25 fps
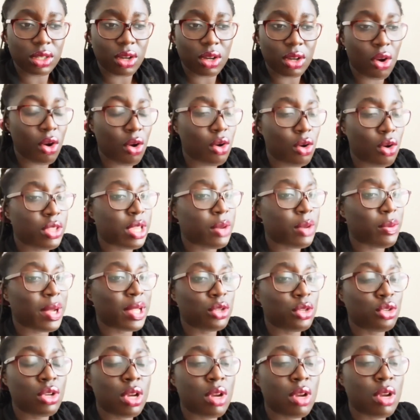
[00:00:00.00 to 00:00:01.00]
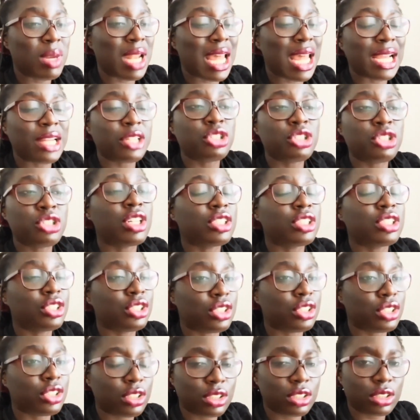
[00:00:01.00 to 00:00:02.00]
Oh, they went to a black
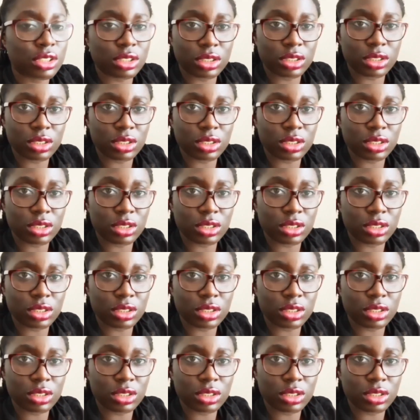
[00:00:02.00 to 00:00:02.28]
church.